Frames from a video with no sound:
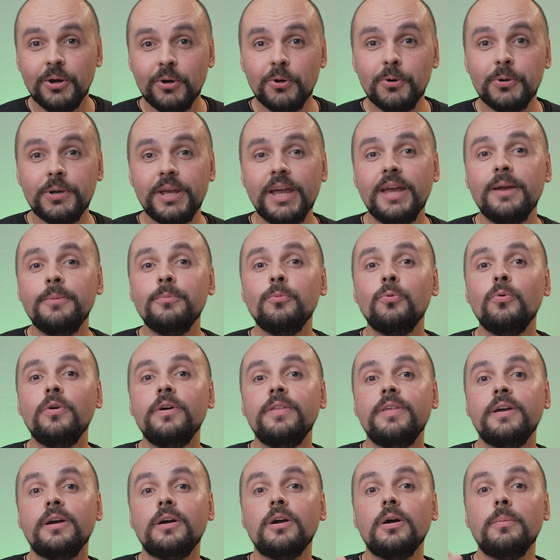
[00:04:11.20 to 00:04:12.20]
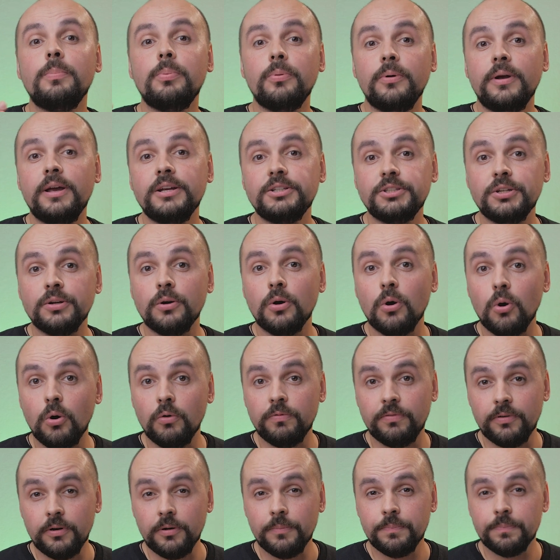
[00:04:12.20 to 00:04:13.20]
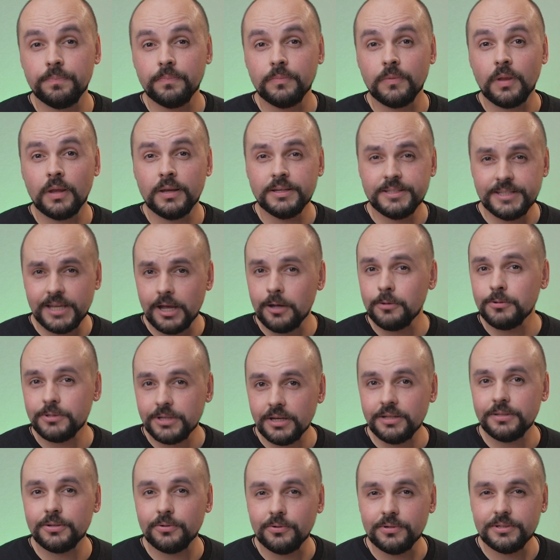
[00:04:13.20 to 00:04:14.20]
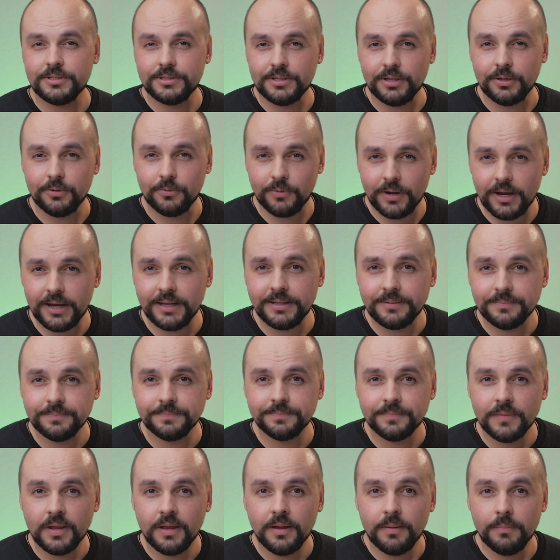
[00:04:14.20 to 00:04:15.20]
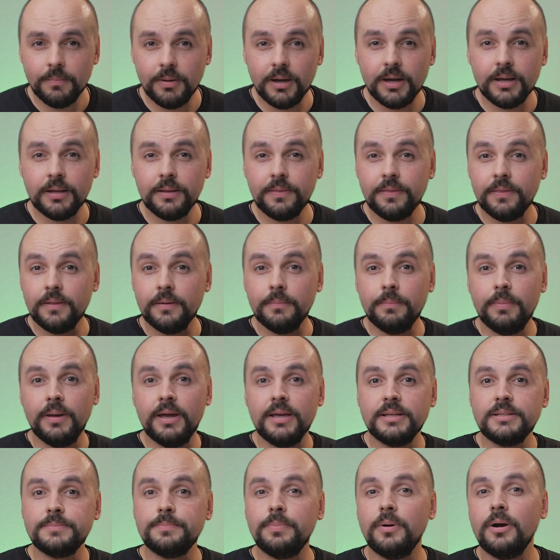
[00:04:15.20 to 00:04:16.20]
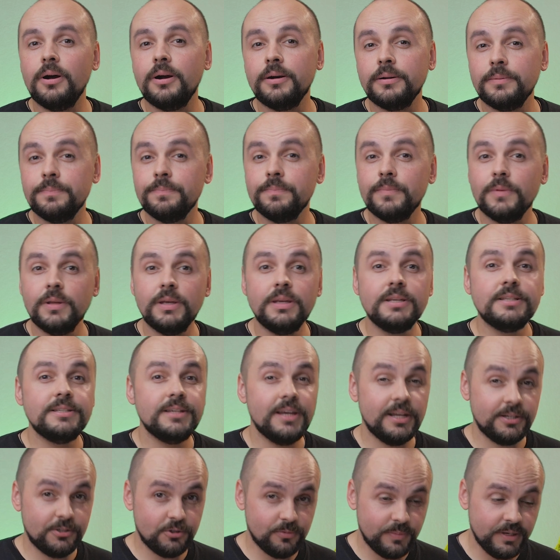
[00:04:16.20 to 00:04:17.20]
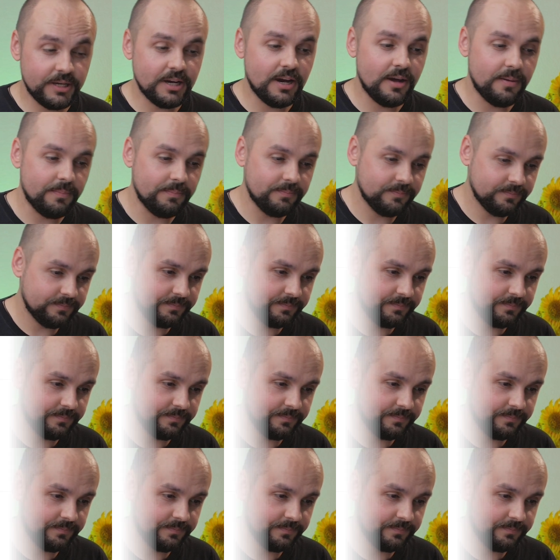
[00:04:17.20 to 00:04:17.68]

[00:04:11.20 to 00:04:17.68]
who came with a cooperation offer. Sounds interesting, right? But the best part is yet to become.